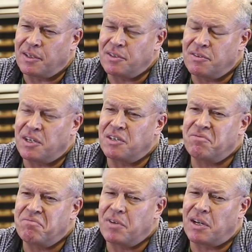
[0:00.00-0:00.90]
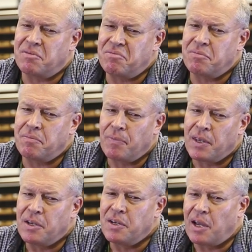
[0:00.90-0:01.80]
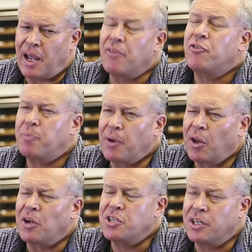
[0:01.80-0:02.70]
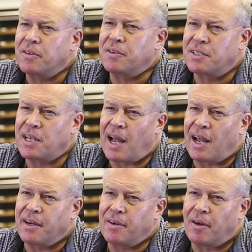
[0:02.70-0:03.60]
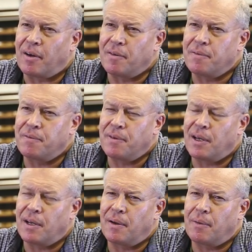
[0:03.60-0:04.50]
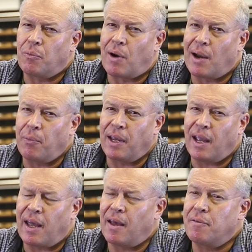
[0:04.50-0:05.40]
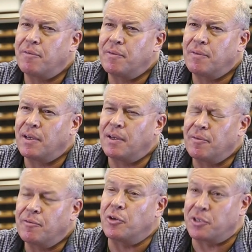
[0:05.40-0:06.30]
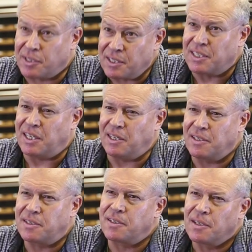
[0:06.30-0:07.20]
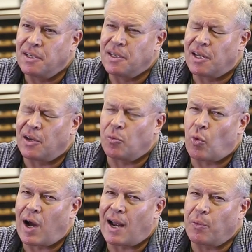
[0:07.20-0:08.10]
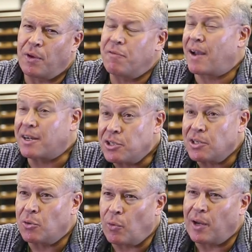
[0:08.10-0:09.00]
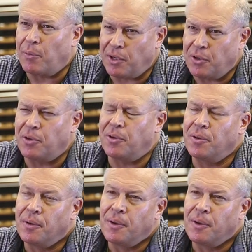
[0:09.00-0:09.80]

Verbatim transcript: and, and, and anthropological side of uh, why we have uh, foot disease and why we function the way we do